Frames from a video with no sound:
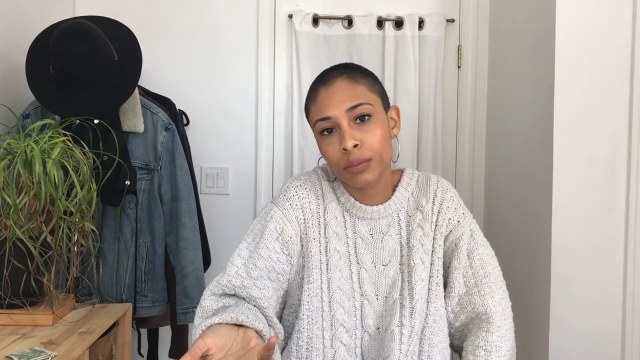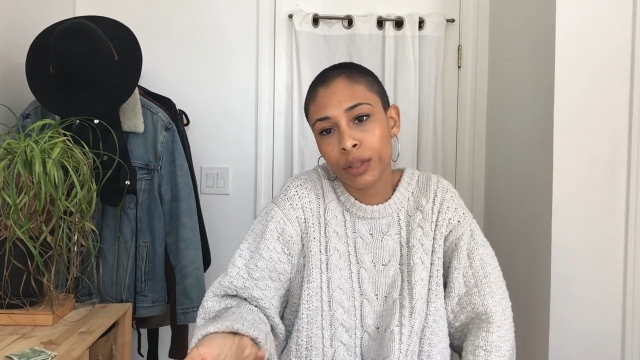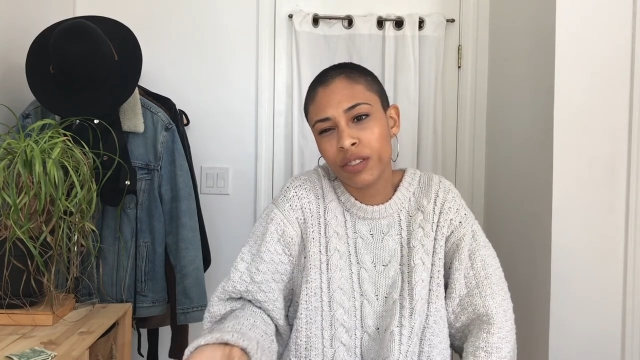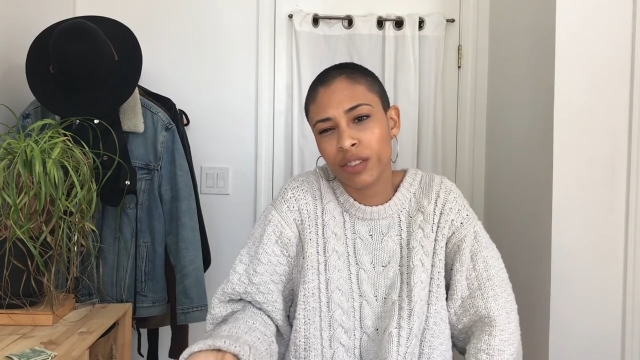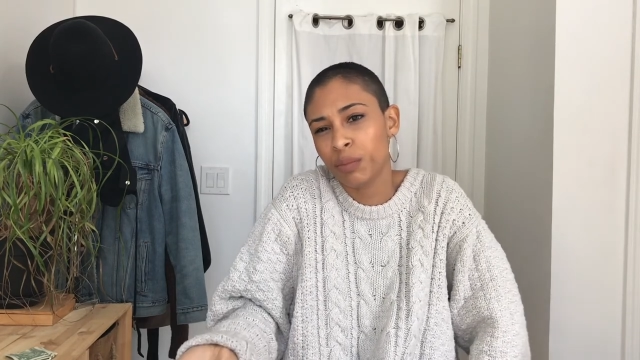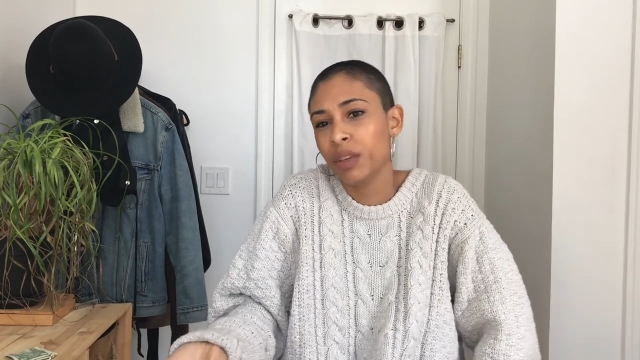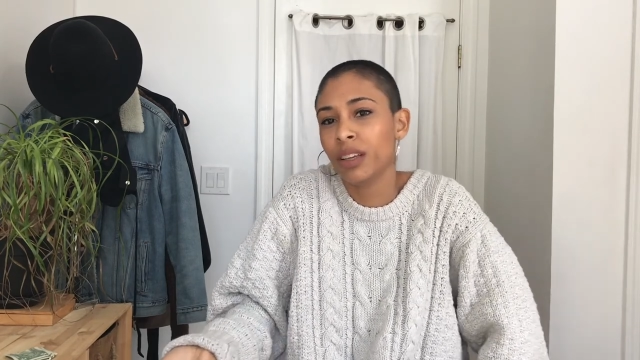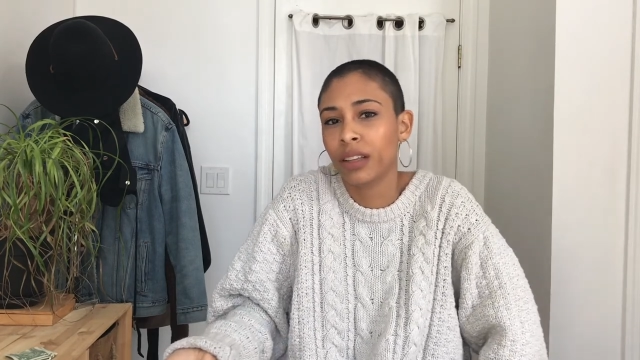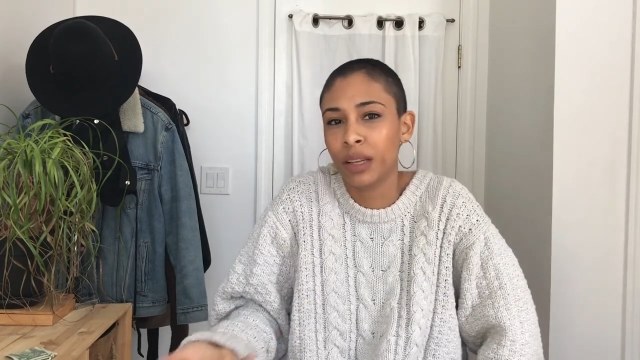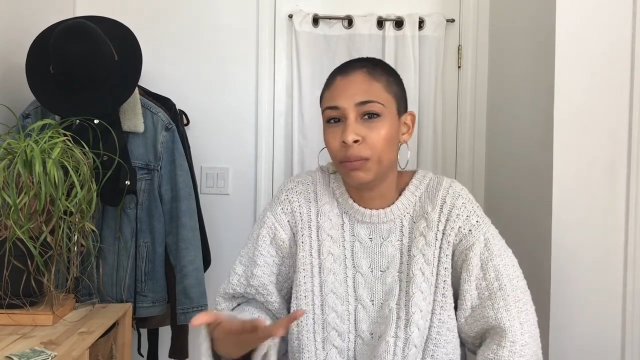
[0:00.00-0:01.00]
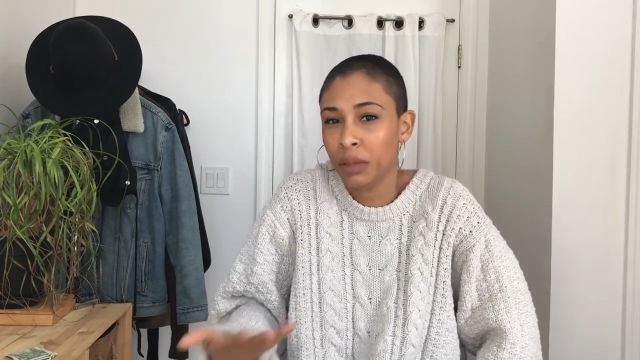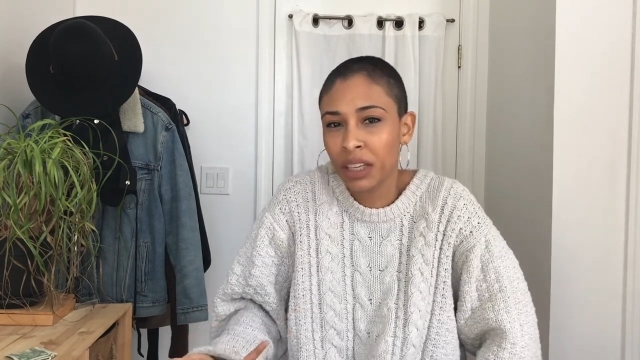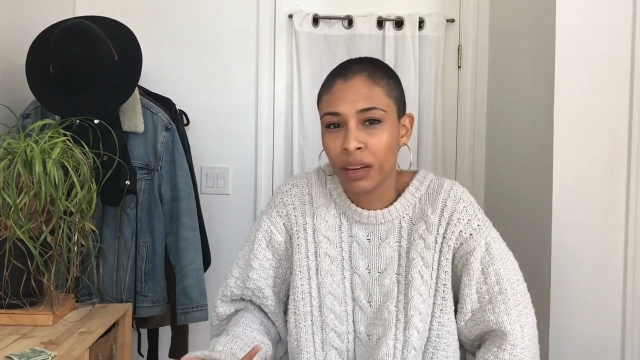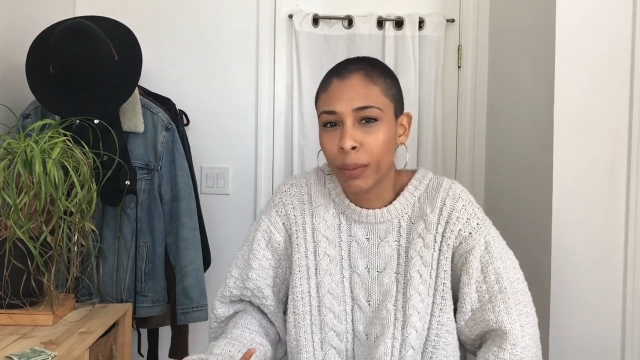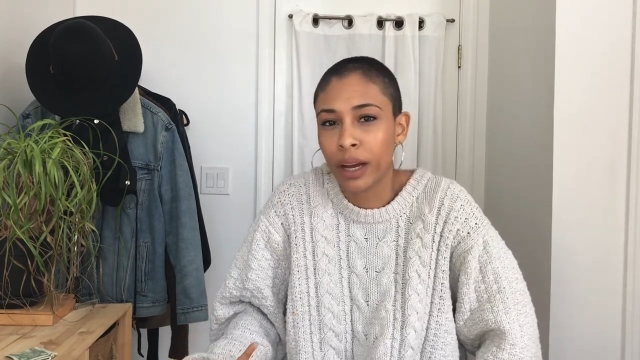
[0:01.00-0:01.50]
But if you're being, like,
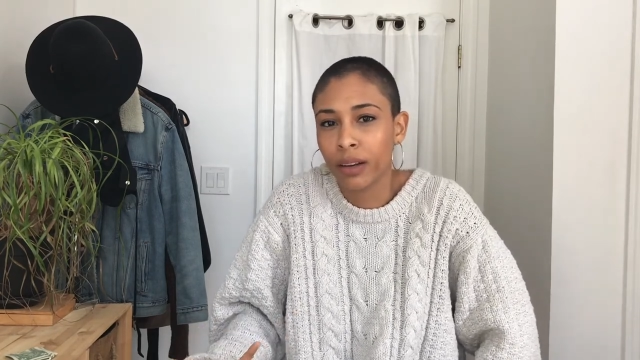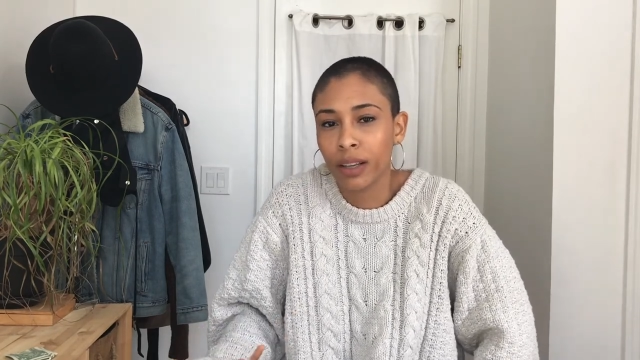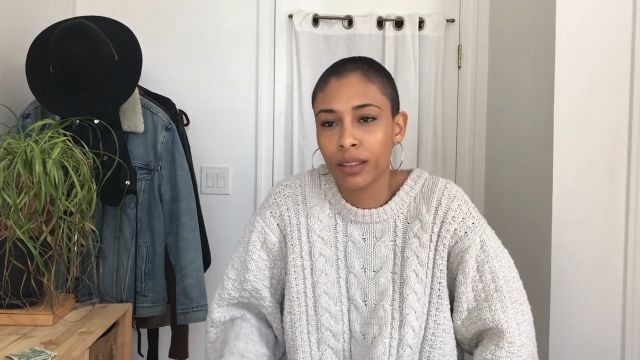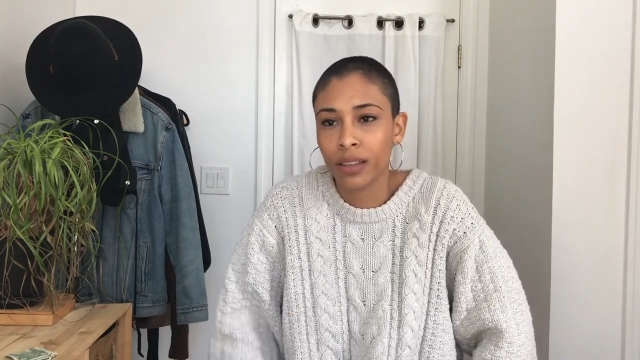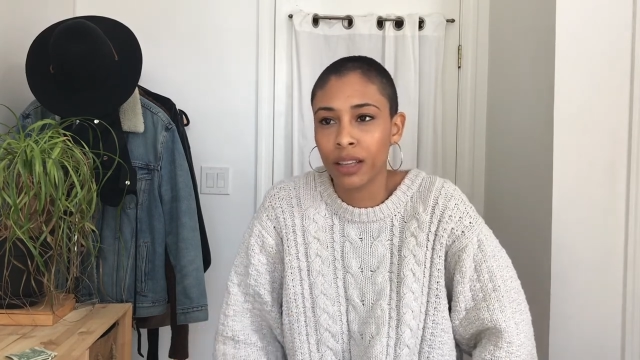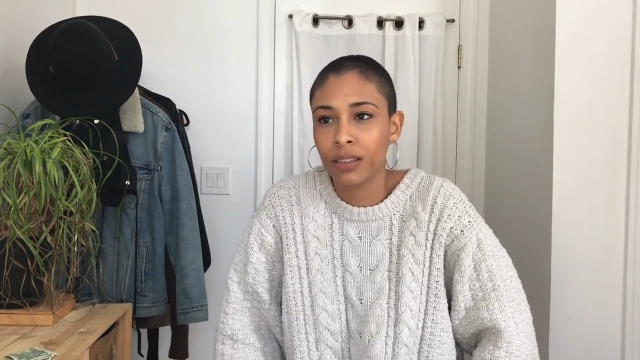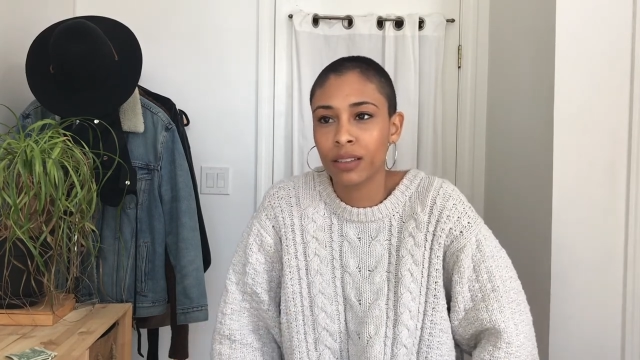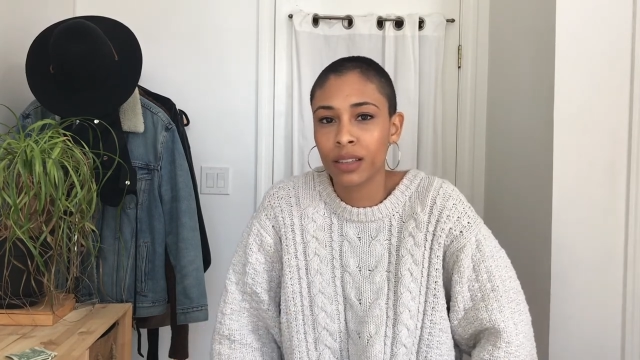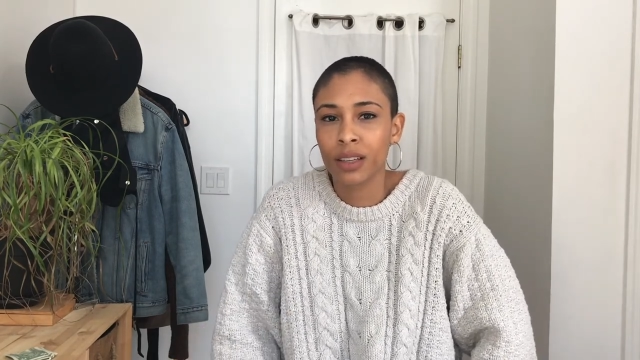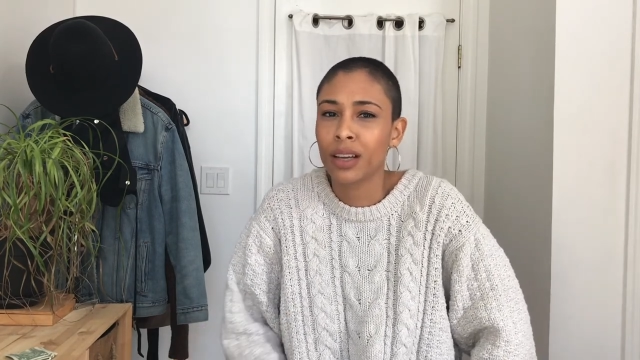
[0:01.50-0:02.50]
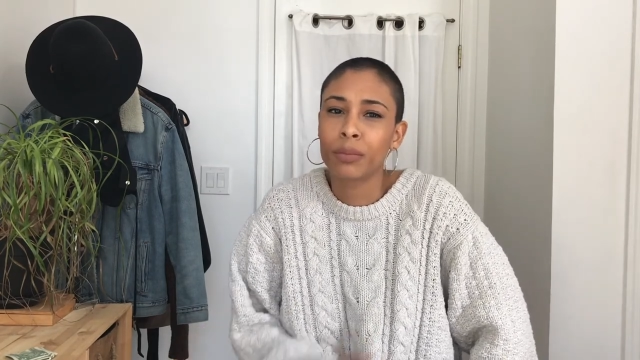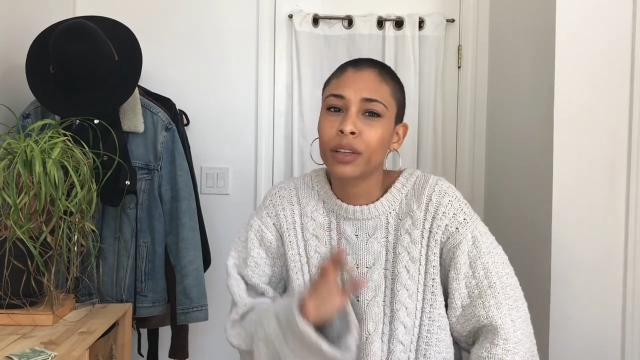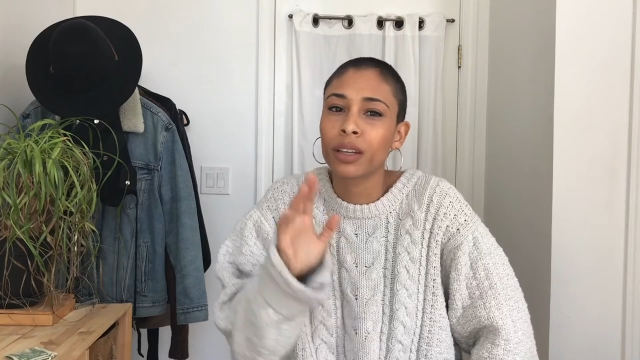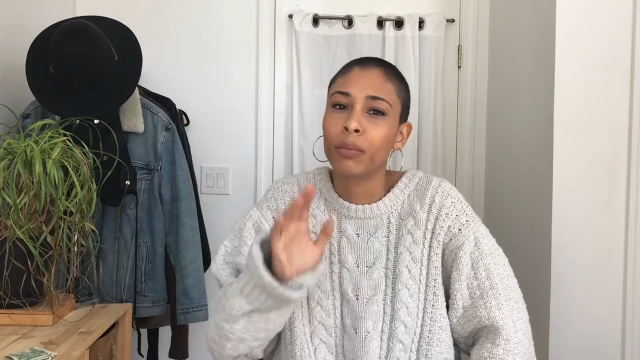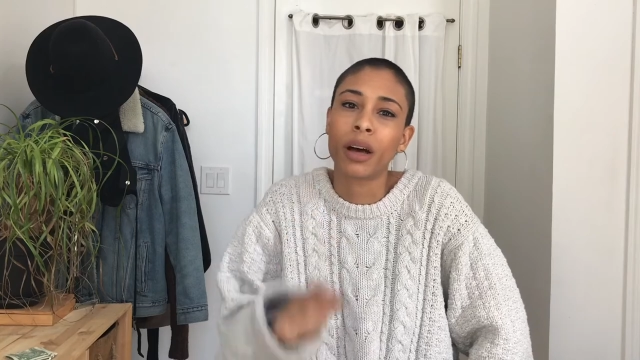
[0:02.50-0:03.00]
mean about it, then I'm
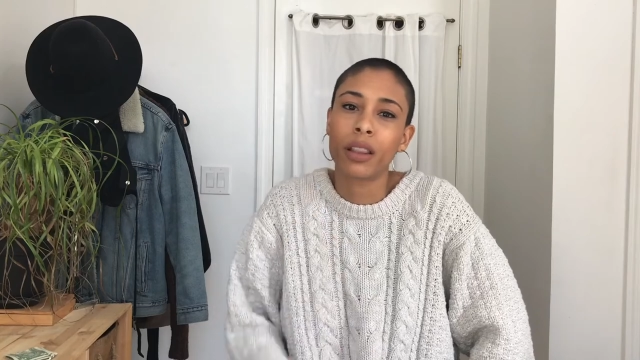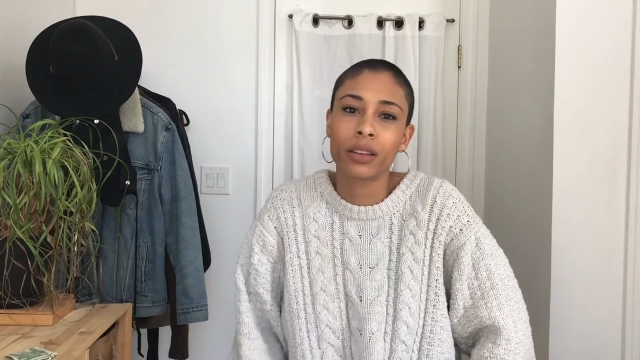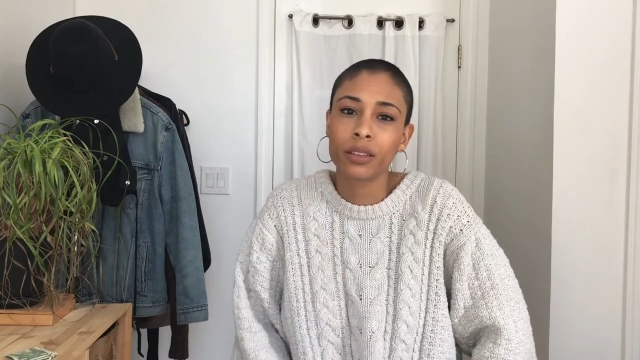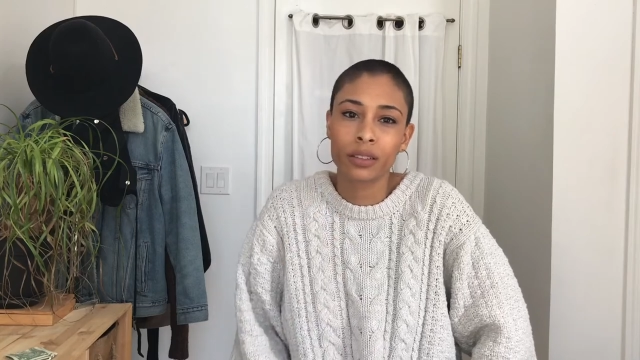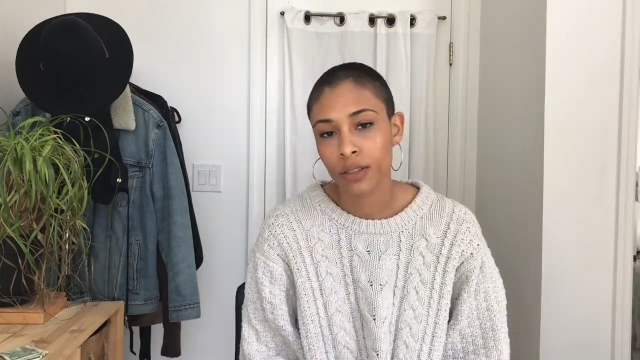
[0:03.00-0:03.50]
not gonna bother.